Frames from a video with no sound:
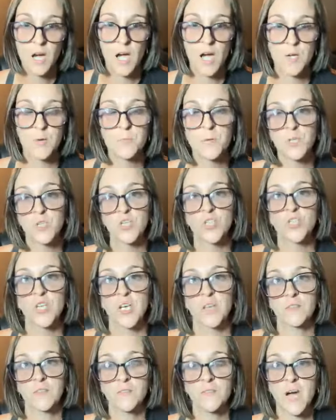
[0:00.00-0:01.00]
I
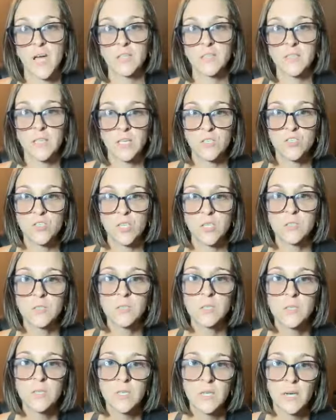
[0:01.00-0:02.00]
appreciate the
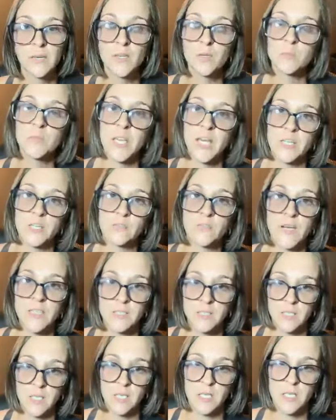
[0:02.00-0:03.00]
validation and I'm glad it
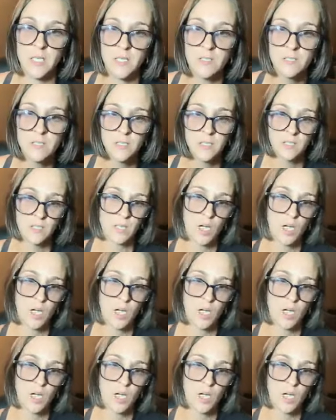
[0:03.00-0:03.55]
resonated.